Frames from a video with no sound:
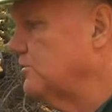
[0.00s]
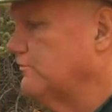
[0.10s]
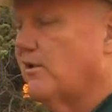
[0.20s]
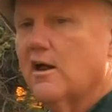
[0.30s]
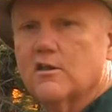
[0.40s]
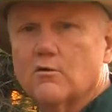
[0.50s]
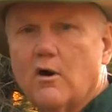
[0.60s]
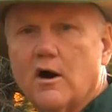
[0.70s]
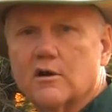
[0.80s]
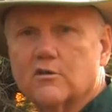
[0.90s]
you follow the
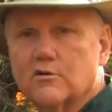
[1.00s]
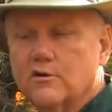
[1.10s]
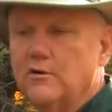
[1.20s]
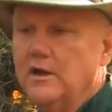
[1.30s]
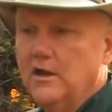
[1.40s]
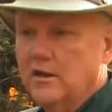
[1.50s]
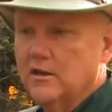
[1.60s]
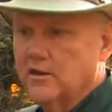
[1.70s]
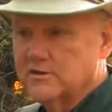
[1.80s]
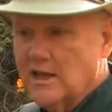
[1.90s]
water through.
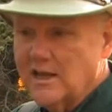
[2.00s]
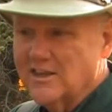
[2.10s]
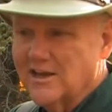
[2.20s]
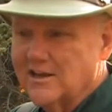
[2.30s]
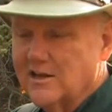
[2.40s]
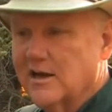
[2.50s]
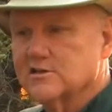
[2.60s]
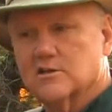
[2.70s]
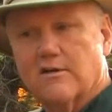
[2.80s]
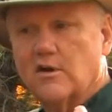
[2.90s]
The second thing it
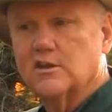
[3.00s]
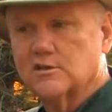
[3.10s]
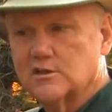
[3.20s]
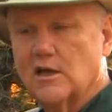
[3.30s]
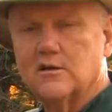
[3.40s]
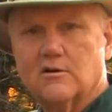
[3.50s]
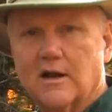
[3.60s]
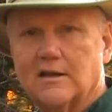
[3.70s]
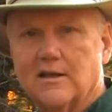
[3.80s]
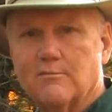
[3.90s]
does is I've got the sun
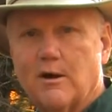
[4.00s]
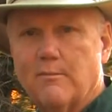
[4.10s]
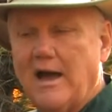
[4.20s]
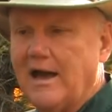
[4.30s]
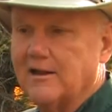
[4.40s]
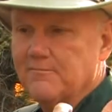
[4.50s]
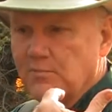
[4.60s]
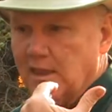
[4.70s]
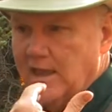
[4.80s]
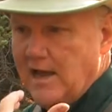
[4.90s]
directly at my back,
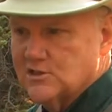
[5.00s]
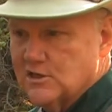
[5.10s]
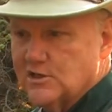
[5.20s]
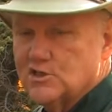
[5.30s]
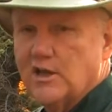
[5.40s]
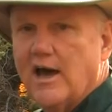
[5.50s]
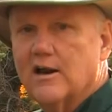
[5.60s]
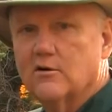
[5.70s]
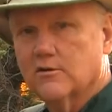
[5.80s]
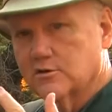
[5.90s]
casting a
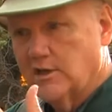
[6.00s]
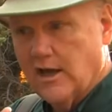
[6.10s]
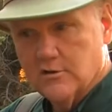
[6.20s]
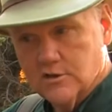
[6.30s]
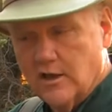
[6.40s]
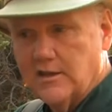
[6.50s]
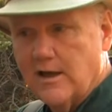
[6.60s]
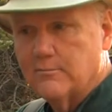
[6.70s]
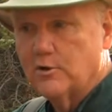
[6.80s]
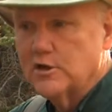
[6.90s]
shadow. The shadow's on
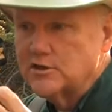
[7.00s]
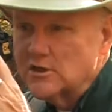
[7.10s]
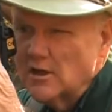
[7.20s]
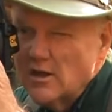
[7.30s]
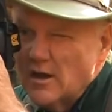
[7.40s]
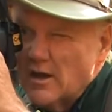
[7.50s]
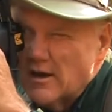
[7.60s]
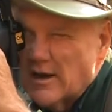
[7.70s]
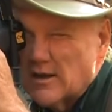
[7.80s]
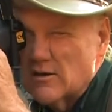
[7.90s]
that bush,
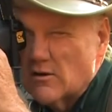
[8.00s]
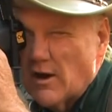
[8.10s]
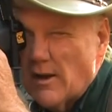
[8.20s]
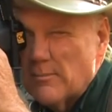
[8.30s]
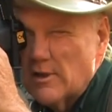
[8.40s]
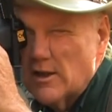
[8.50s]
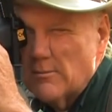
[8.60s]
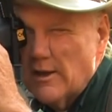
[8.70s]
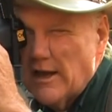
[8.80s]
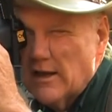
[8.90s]
and I can crop a little
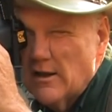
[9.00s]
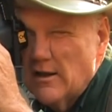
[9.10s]
bit